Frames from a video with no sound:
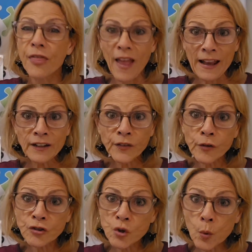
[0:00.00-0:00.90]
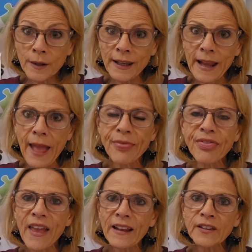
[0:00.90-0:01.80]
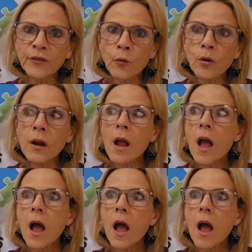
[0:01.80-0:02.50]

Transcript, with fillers: Thanks for joining, and thanks for